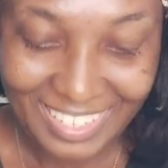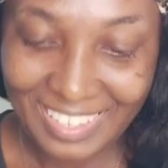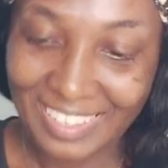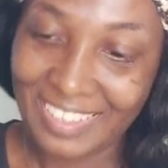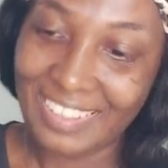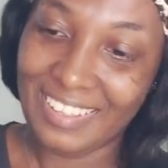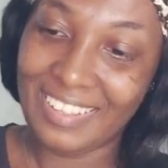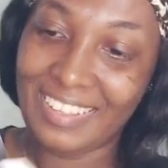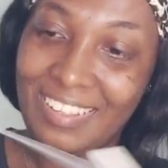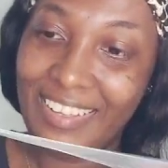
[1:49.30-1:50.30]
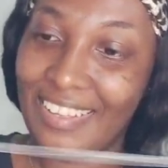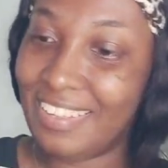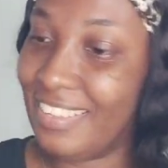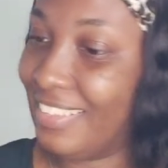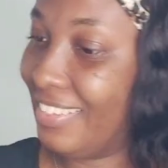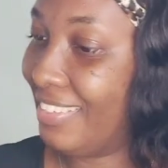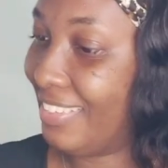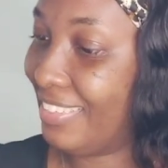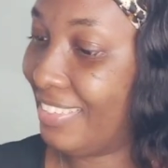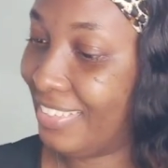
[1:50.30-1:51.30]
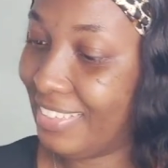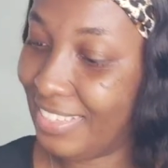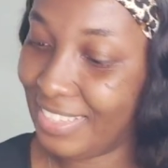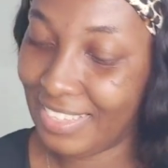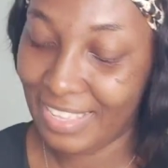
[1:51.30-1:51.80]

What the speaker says: [no speech]